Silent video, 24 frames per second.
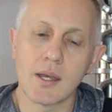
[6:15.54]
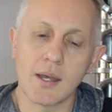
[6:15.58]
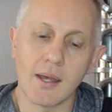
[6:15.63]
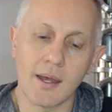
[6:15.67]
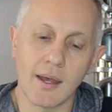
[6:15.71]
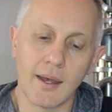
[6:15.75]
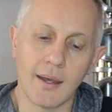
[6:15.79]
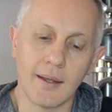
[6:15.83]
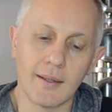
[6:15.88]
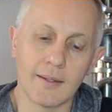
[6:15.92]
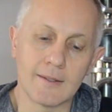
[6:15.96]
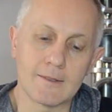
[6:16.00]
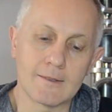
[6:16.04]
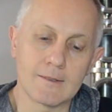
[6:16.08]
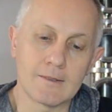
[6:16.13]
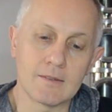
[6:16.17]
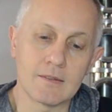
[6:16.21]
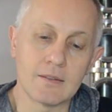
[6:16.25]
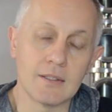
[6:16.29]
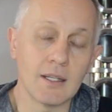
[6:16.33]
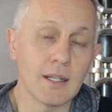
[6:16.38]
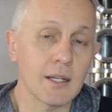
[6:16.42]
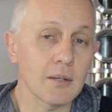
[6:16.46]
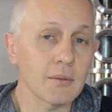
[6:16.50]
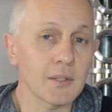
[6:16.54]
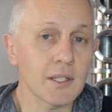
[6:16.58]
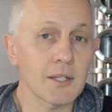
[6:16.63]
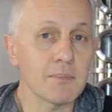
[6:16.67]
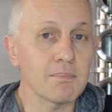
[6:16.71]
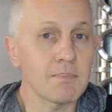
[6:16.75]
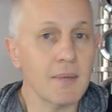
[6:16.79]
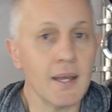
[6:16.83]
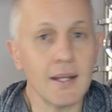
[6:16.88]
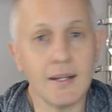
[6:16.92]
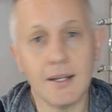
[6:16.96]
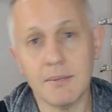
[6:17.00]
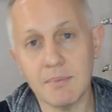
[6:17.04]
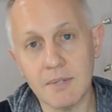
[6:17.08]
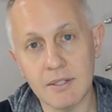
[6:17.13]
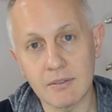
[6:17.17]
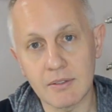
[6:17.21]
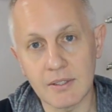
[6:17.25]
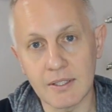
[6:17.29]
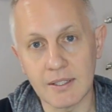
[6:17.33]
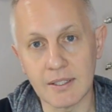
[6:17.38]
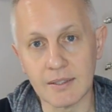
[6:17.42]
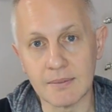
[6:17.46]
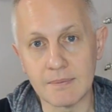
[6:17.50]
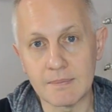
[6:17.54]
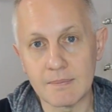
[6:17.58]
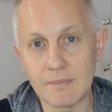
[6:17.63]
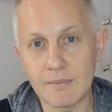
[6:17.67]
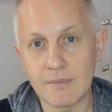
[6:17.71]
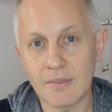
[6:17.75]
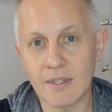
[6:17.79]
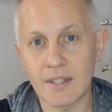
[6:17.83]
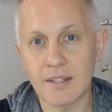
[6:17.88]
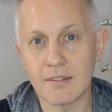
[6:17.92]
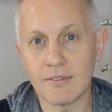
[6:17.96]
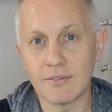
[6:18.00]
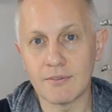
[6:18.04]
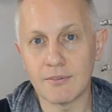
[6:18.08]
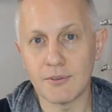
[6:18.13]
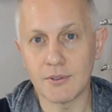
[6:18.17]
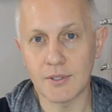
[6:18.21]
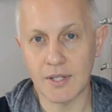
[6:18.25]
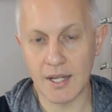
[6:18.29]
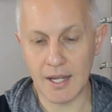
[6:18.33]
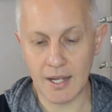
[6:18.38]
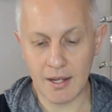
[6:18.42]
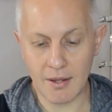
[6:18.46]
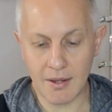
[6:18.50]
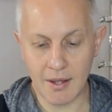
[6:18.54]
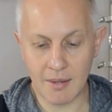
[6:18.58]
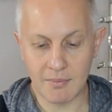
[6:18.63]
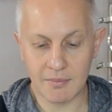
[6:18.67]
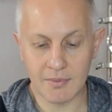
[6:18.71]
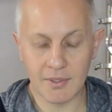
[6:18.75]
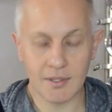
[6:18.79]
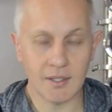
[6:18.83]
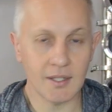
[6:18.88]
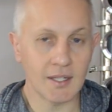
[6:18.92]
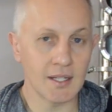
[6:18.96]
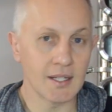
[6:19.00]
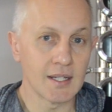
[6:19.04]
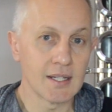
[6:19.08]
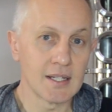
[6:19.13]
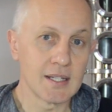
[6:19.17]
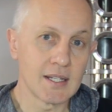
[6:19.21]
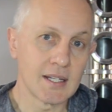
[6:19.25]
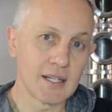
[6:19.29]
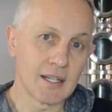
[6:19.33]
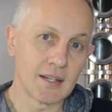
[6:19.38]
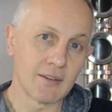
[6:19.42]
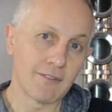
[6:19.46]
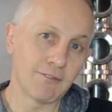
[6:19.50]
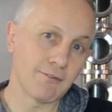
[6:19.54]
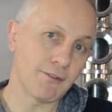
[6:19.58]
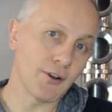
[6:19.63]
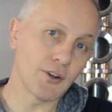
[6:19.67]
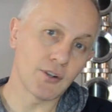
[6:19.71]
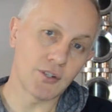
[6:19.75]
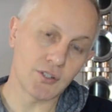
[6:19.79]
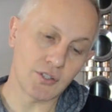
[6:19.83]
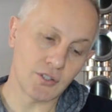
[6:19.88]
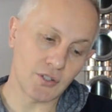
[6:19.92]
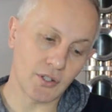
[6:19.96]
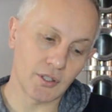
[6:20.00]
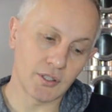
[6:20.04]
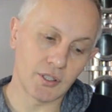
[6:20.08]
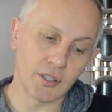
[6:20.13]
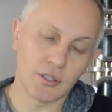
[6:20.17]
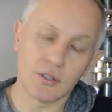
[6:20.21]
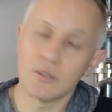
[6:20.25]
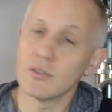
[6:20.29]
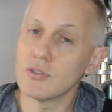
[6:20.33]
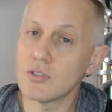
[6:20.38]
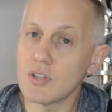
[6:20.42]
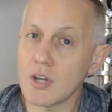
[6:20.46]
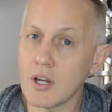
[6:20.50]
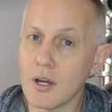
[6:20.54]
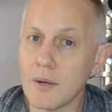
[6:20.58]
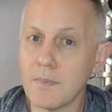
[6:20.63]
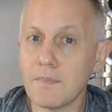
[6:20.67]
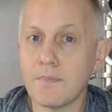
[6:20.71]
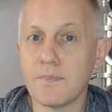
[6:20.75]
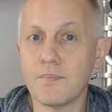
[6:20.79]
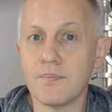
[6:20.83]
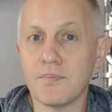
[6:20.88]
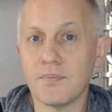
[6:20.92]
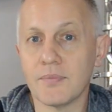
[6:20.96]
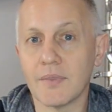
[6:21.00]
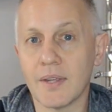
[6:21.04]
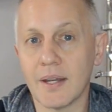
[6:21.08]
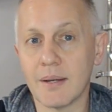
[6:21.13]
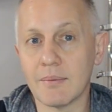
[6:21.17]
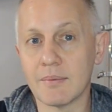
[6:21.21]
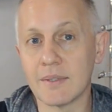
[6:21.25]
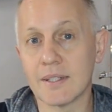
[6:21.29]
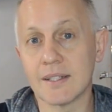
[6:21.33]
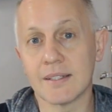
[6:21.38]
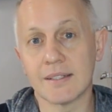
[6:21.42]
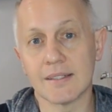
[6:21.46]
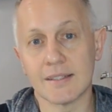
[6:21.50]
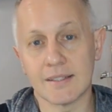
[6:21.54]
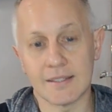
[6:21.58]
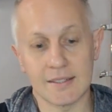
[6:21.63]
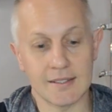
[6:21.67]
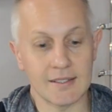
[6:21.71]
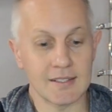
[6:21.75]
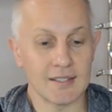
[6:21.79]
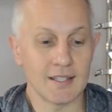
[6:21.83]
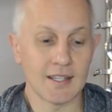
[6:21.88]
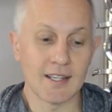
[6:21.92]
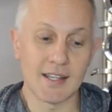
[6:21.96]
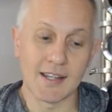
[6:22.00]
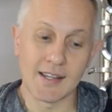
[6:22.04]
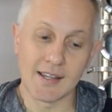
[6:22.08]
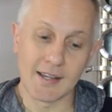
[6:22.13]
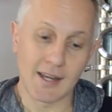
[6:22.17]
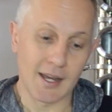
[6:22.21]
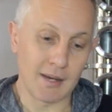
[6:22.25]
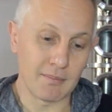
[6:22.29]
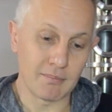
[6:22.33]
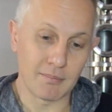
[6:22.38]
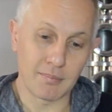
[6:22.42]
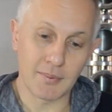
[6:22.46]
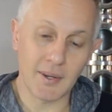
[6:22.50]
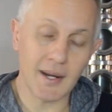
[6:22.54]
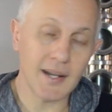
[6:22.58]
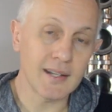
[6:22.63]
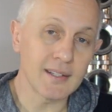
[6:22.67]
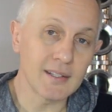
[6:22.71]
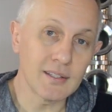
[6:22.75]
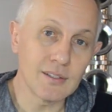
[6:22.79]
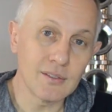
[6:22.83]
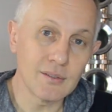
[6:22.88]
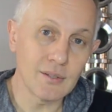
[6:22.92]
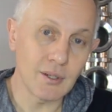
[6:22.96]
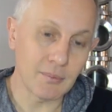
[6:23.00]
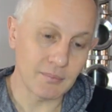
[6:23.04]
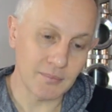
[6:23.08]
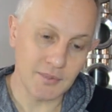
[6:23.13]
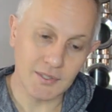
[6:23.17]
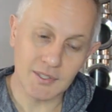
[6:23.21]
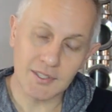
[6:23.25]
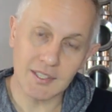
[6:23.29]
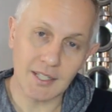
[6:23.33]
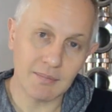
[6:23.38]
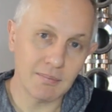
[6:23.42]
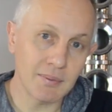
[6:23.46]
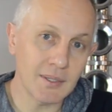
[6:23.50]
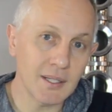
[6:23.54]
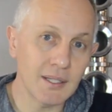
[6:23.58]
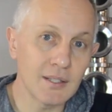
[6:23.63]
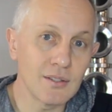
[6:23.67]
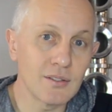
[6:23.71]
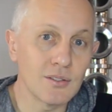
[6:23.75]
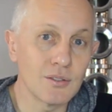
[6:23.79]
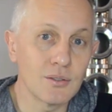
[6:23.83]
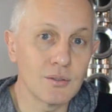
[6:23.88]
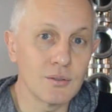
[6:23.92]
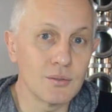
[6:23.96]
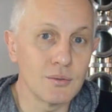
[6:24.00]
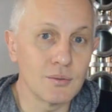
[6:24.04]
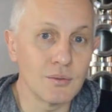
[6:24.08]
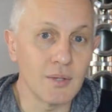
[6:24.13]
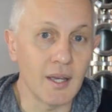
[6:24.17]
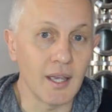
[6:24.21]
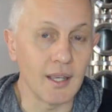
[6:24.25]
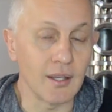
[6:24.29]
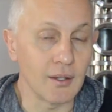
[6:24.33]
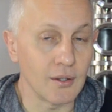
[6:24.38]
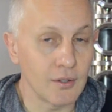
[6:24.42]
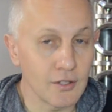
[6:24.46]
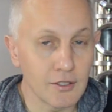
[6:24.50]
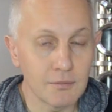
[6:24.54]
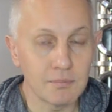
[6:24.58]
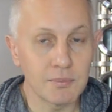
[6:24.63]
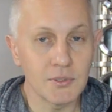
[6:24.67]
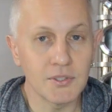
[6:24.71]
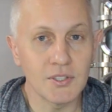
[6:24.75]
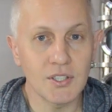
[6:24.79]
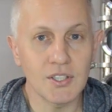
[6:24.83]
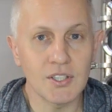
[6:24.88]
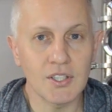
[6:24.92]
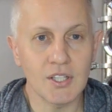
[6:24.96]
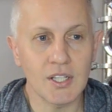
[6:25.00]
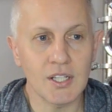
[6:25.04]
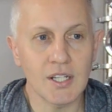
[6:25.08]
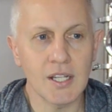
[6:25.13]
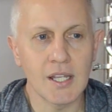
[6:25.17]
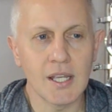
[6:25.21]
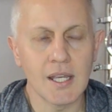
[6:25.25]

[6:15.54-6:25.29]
and then I'm going to pack up everything. For now, I'm going to focus on the new job. I mean, I'm brand new, I'm stepping into a good position,